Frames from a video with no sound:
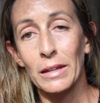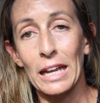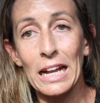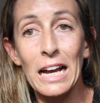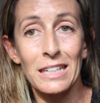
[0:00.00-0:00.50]

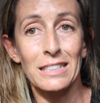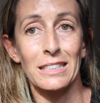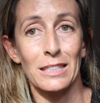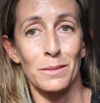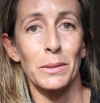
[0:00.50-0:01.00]
It kind of
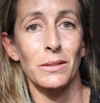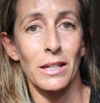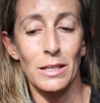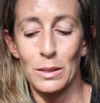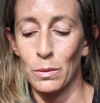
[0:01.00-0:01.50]
does smell
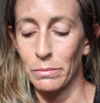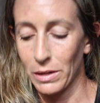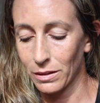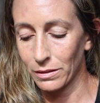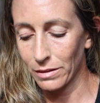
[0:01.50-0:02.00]
nice though, I'm
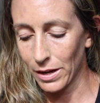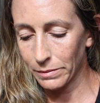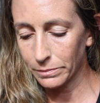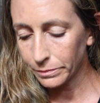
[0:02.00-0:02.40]
not gonna lie.